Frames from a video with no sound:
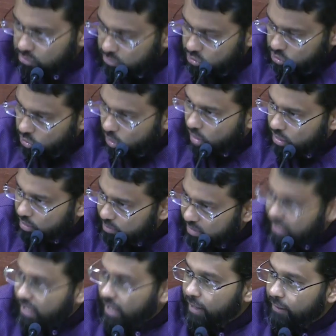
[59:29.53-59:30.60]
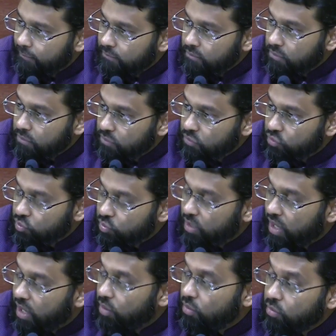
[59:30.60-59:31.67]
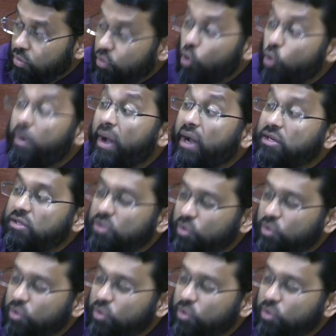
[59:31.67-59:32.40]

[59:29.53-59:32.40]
talk began to now go back to the